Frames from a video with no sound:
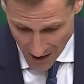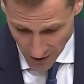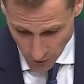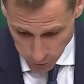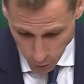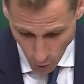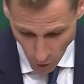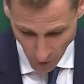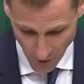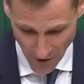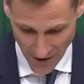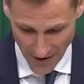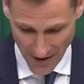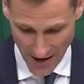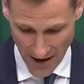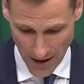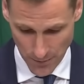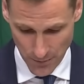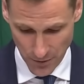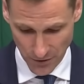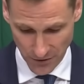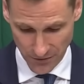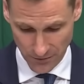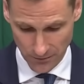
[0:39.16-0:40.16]
And what then
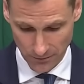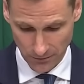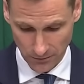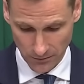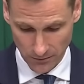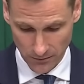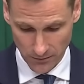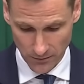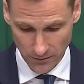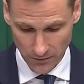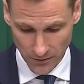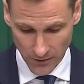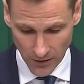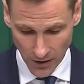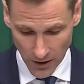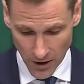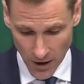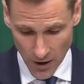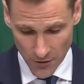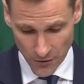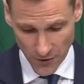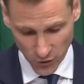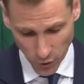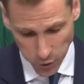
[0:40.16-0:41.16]
happened?
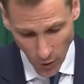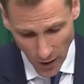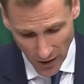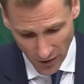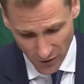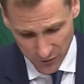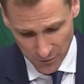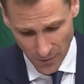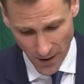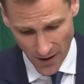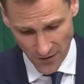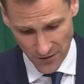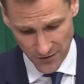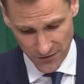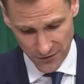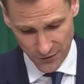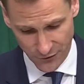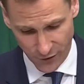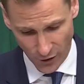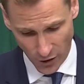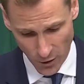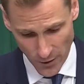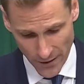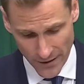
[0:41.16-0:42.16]
The 12 months
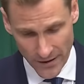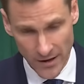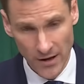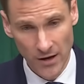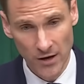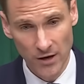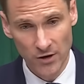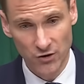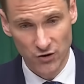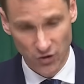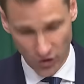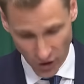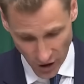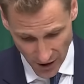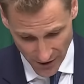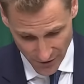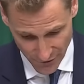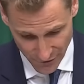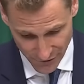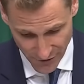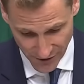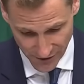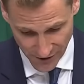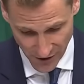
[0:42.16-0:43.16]
following July
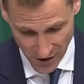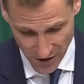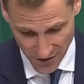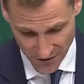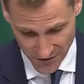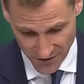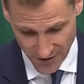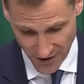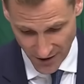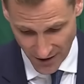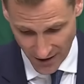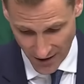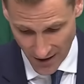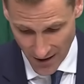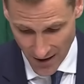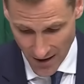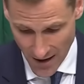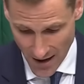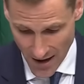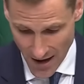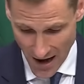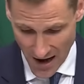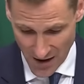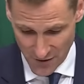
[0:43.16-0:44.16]
the 5th last year
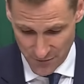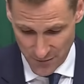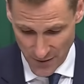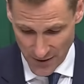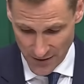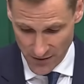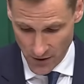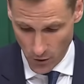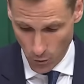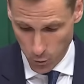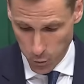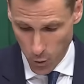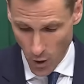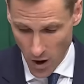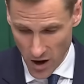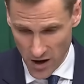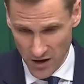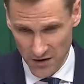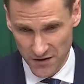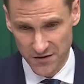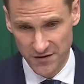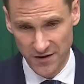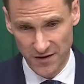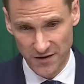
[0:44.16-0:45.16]
have been the
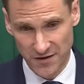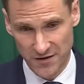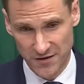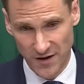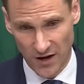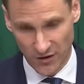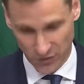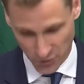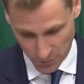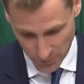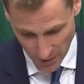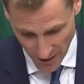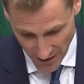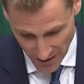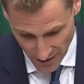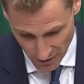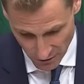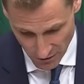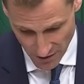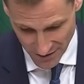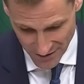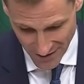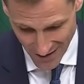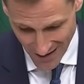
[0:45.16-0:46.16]
worst such
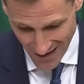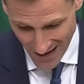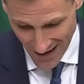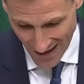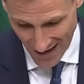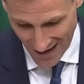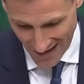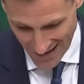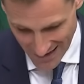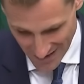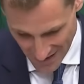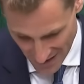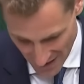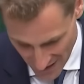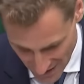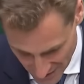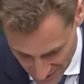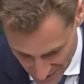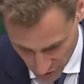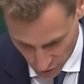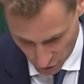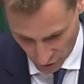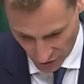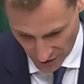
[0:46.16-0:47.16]
period in
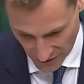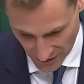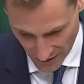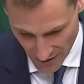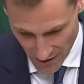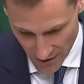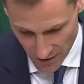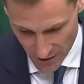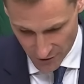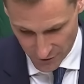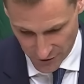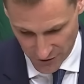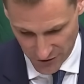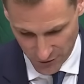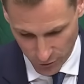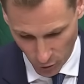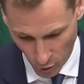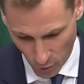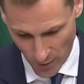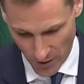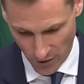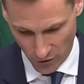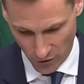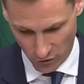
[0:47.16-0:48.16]
history for
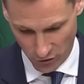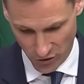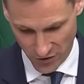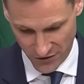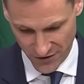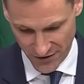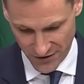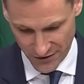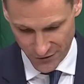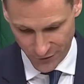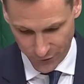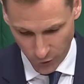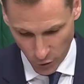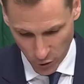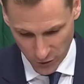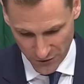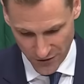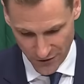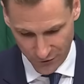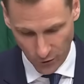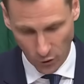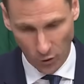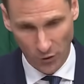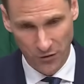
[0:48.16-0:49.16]
small boat crossings.
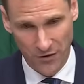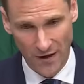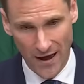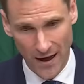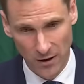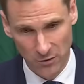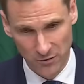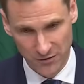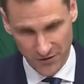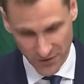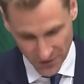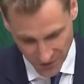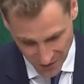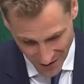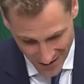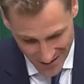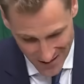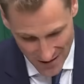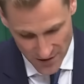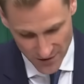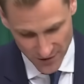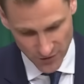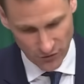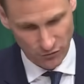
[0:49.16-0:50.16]

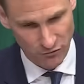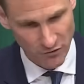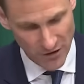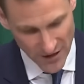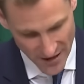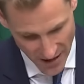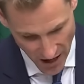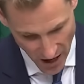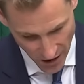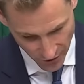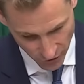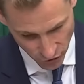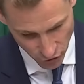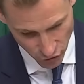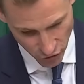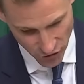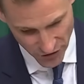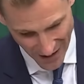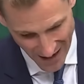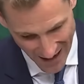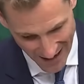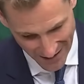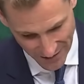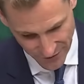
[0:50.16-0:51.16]

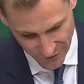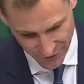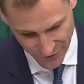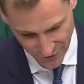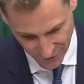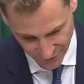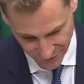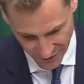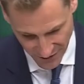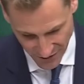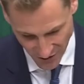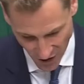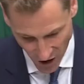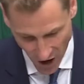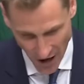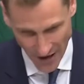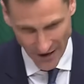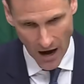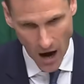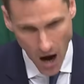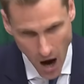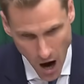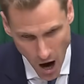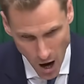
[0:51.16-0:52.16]

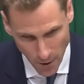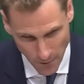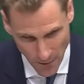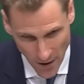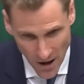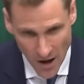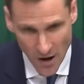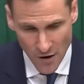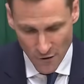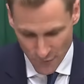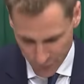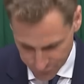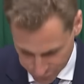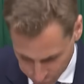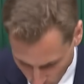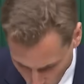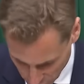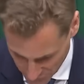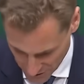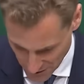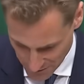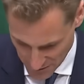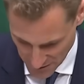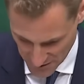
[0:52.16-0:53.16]
44,359, up
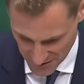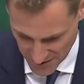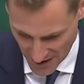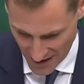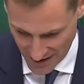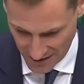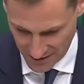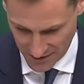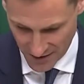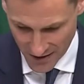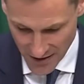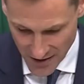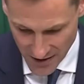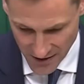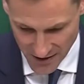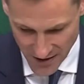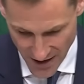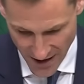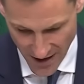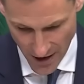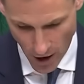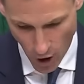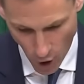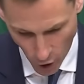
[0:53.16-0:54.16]
40%
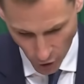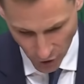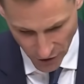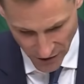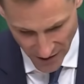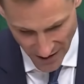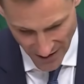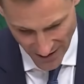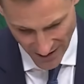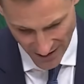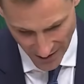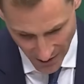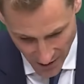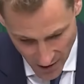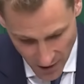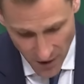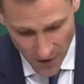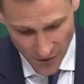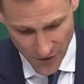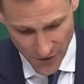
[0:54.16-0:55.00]
year on year.